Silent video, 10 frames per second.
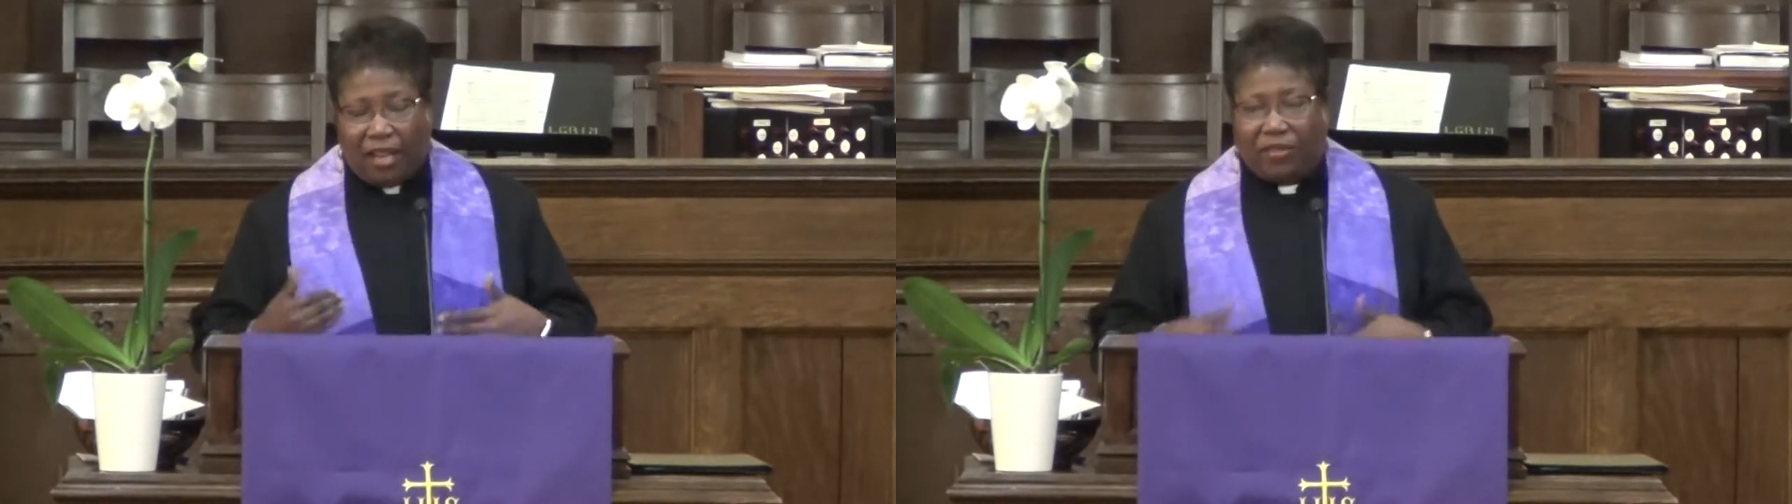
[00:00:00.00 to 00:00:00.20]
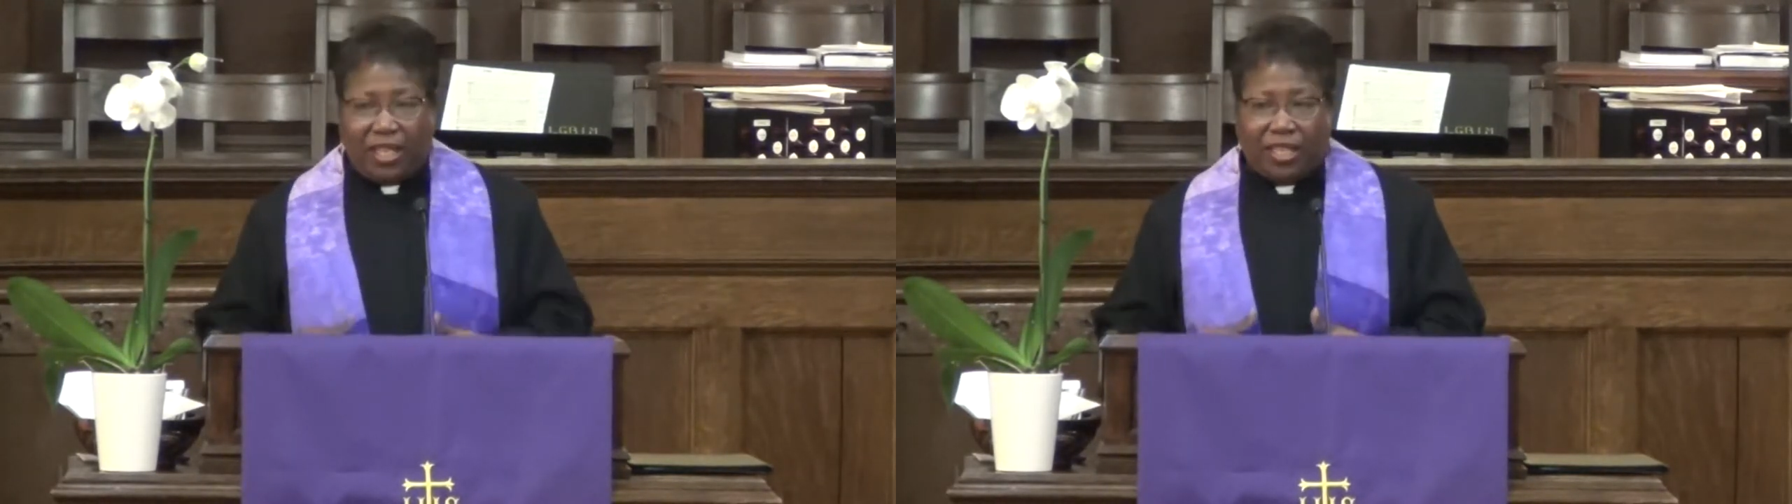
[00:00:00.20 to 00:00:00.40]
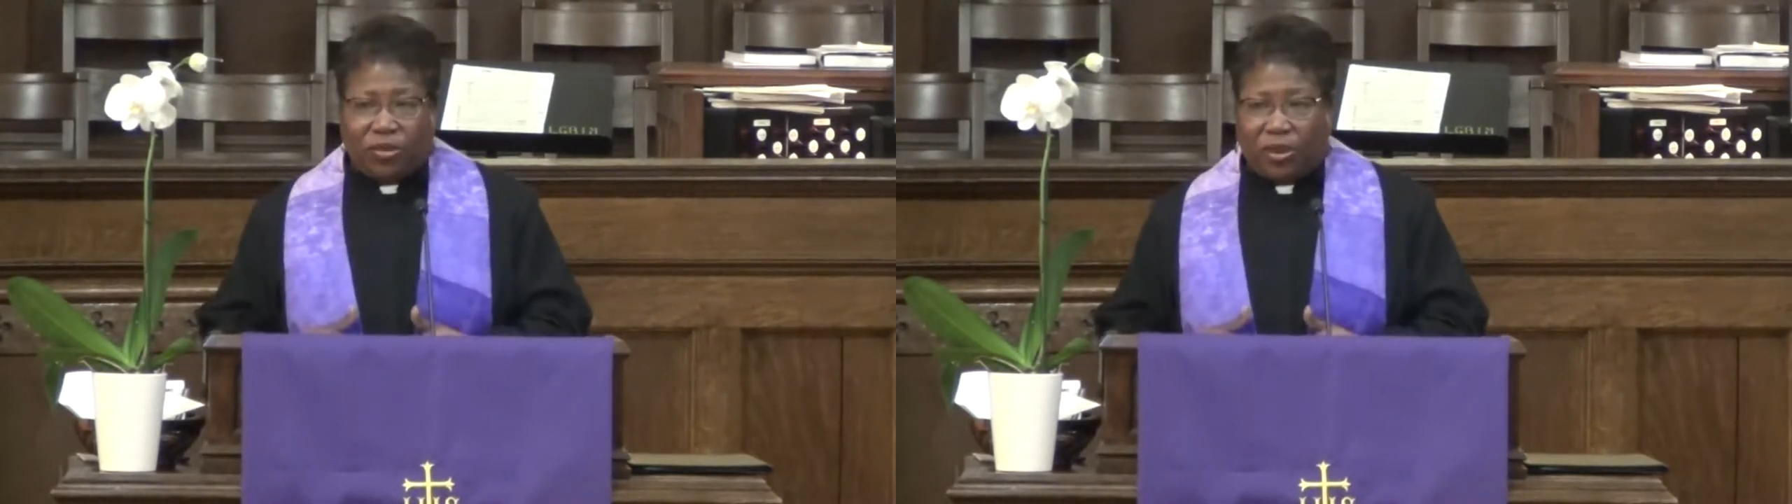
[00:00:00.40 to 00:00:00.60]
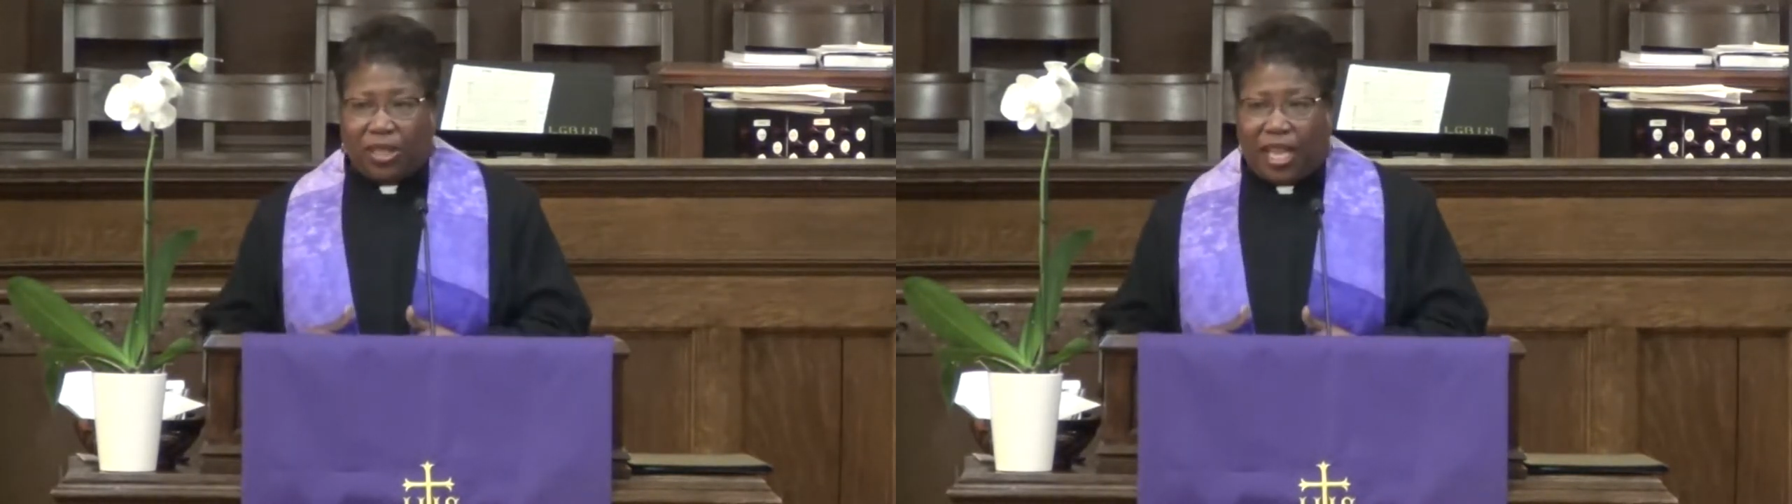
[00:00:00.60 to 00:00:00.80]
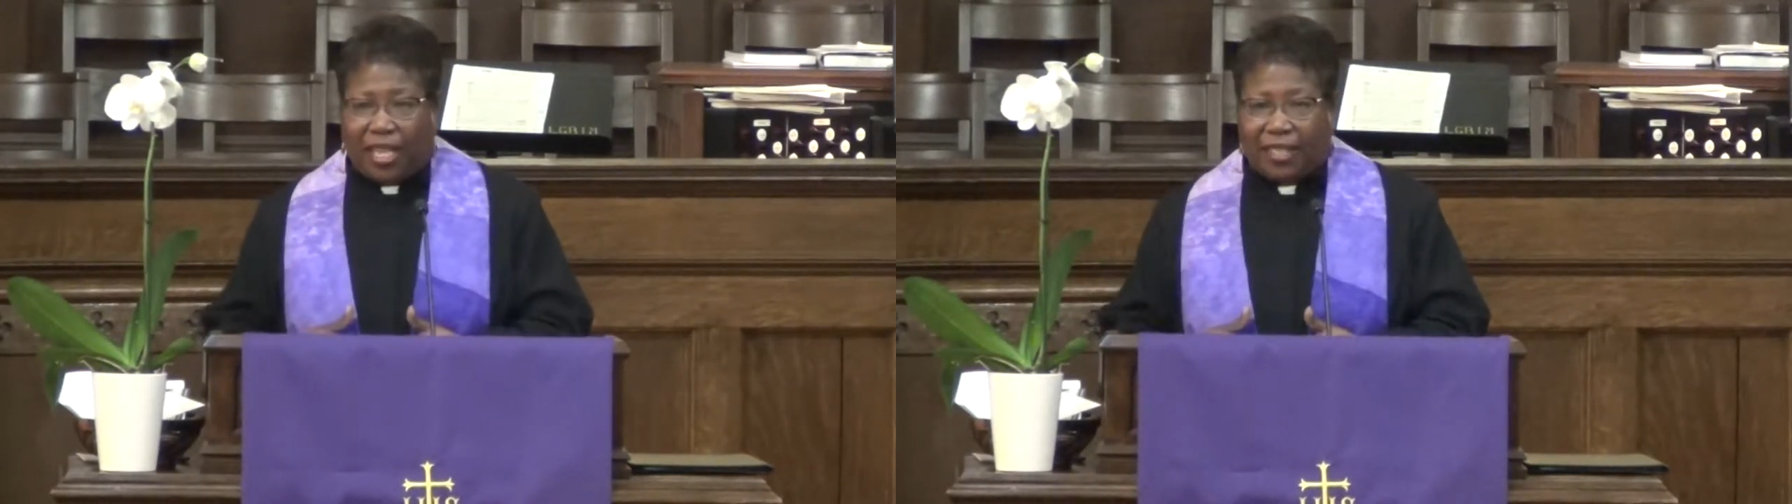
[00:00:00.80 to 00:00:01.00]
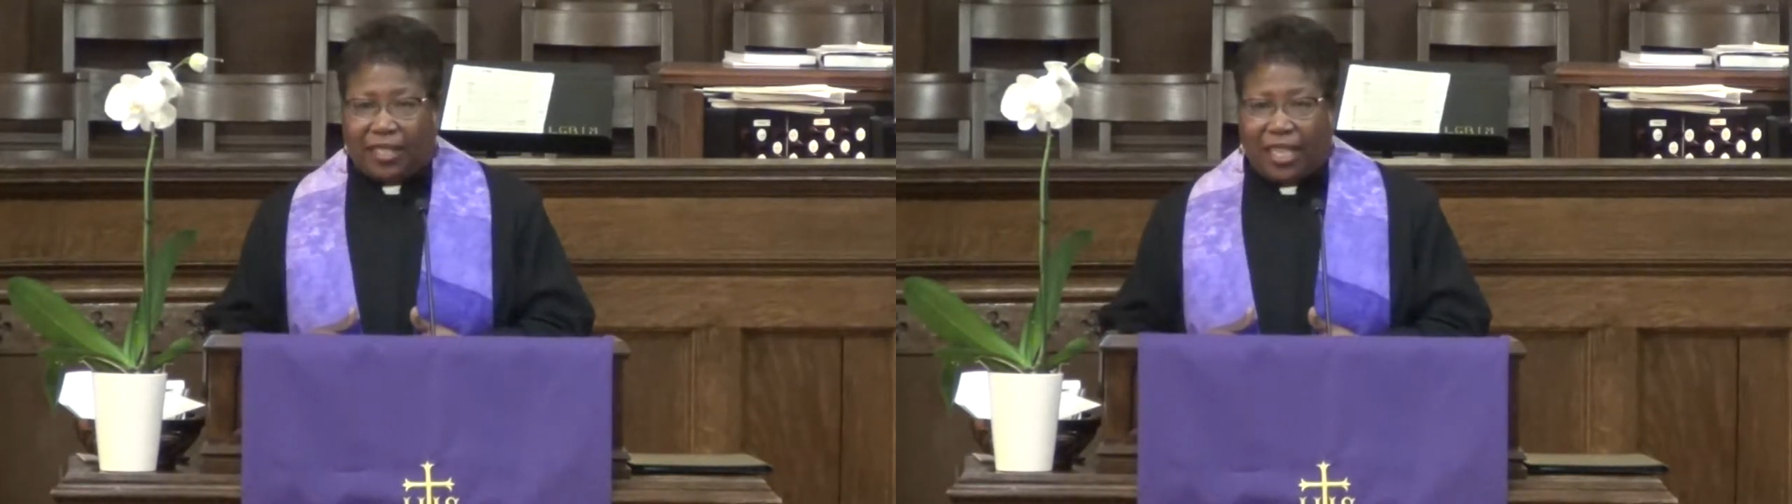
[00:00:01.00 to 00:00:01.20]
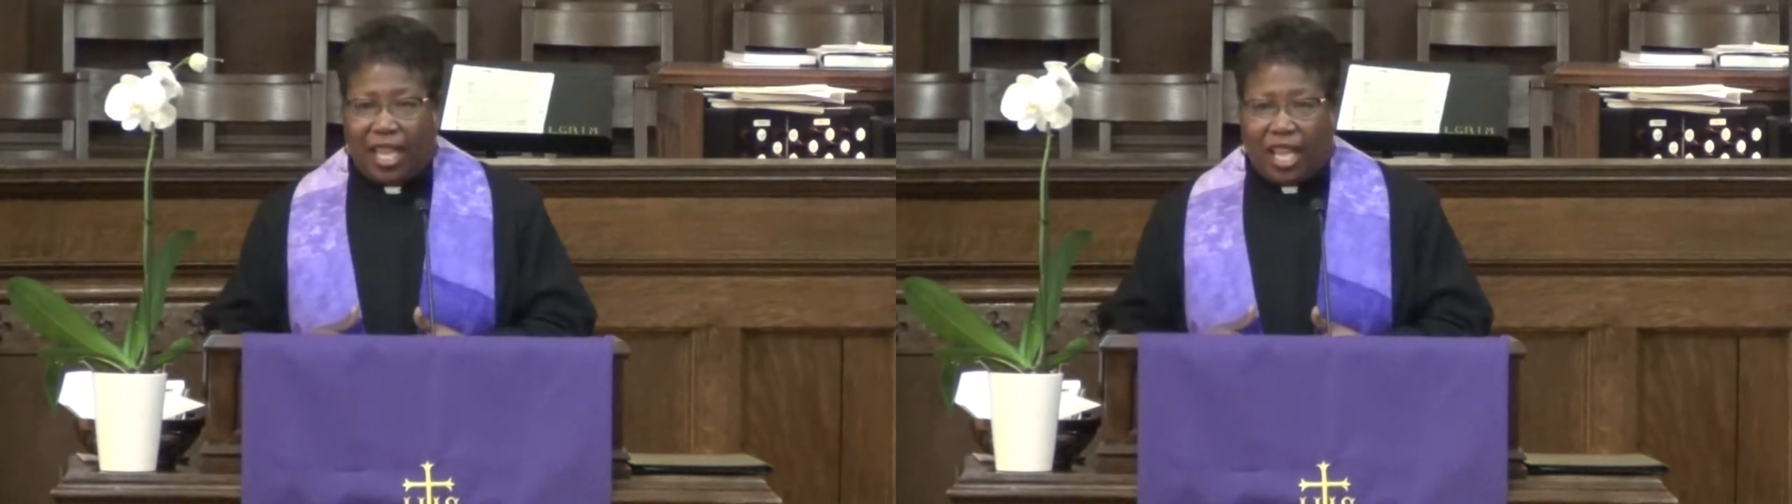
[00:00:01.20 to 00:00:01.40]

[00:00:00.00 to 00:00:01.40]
of the Israelites